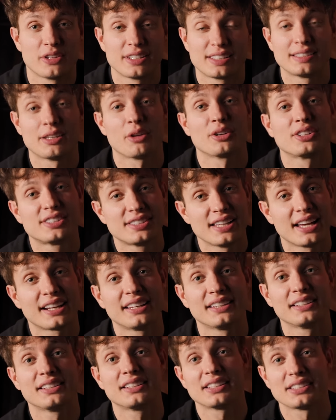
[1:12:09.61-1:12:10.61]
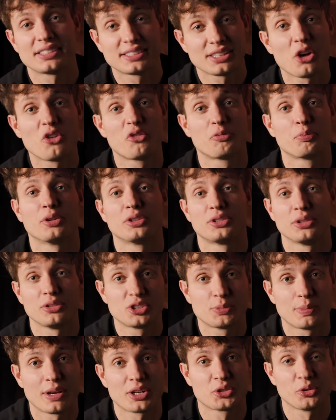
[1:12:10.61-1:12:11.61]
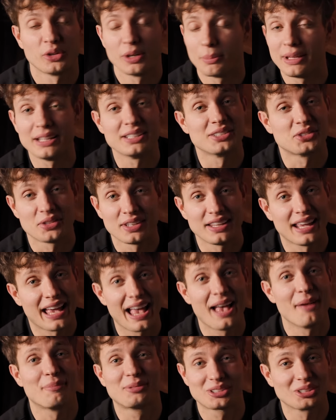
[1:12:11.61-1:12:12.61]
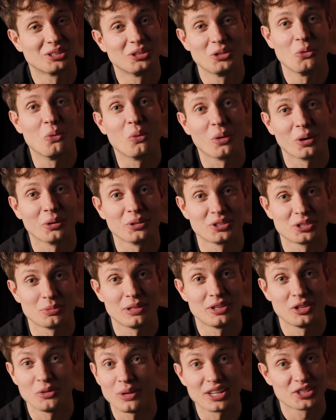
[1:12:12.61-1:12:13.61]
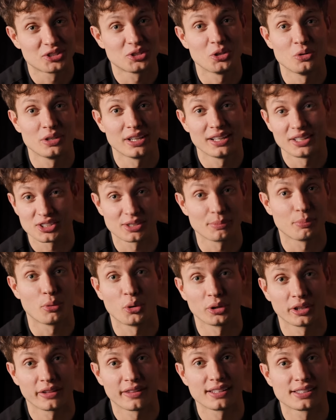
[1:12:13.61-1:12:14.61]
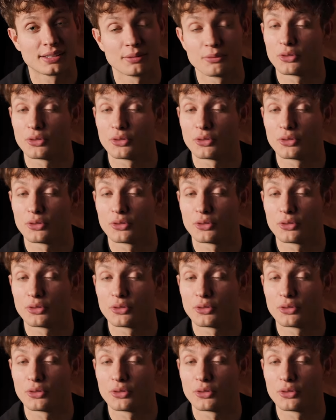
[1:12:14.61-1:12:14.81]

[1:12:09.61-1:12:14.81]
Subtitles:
This is our second self-produced special, and it means the absolute world to me that you guys tuned in support of this.